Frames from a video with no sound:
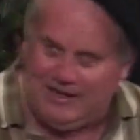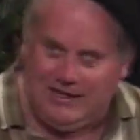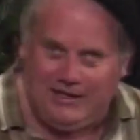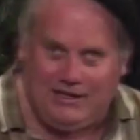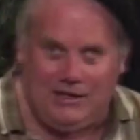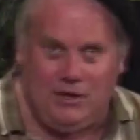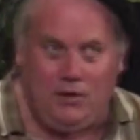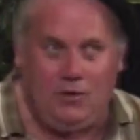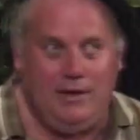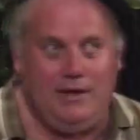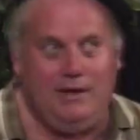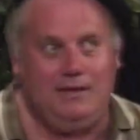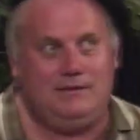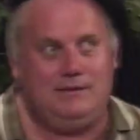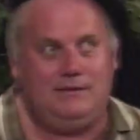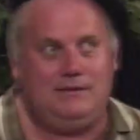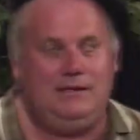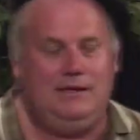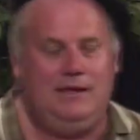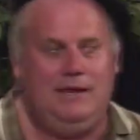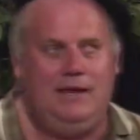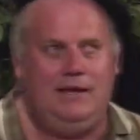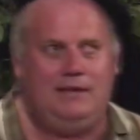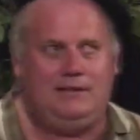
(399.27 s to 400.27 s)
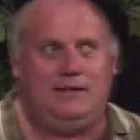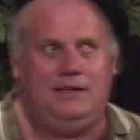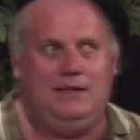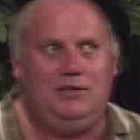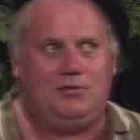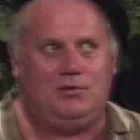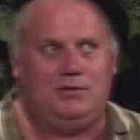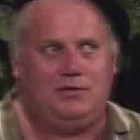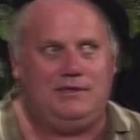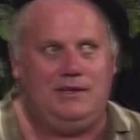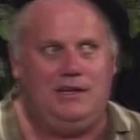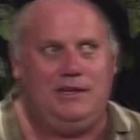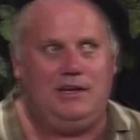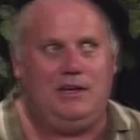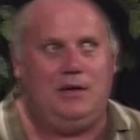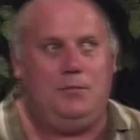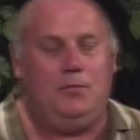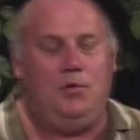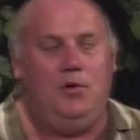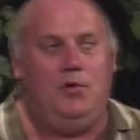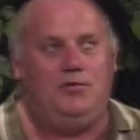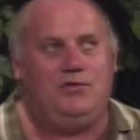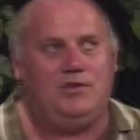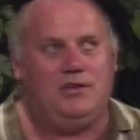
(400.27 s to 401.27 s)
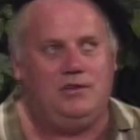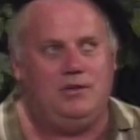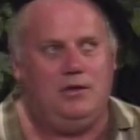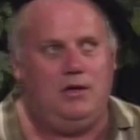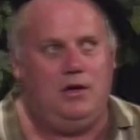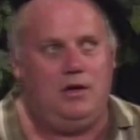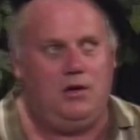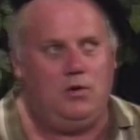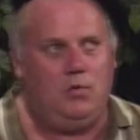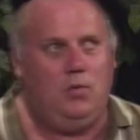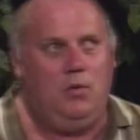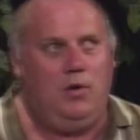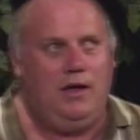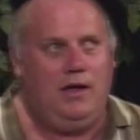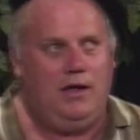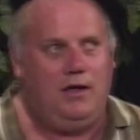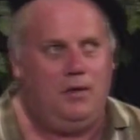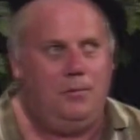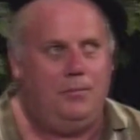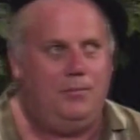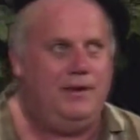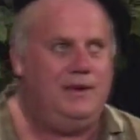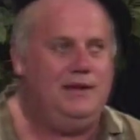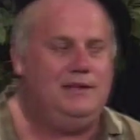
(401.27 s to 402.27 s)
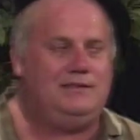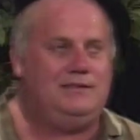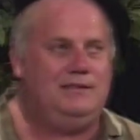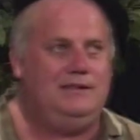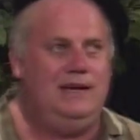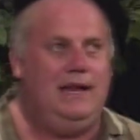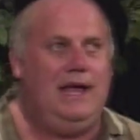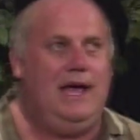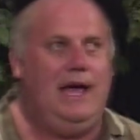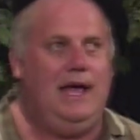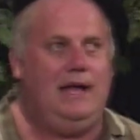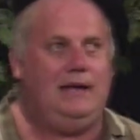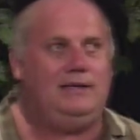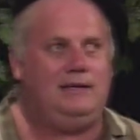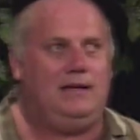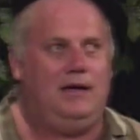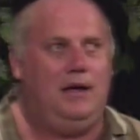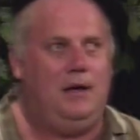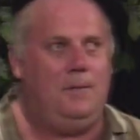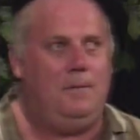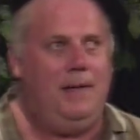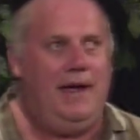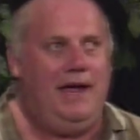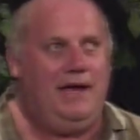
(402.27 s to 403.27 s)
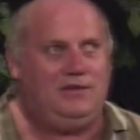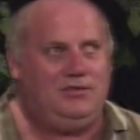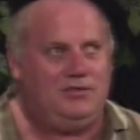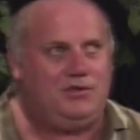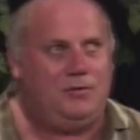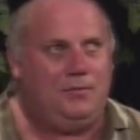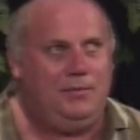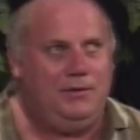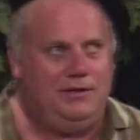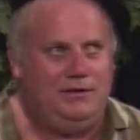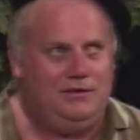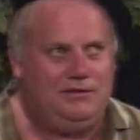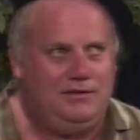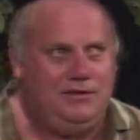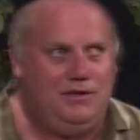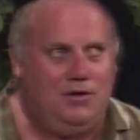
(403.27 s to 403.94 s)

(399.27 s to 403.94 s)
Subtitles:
It's interesting and it moves along well, but it's not a masterpiece.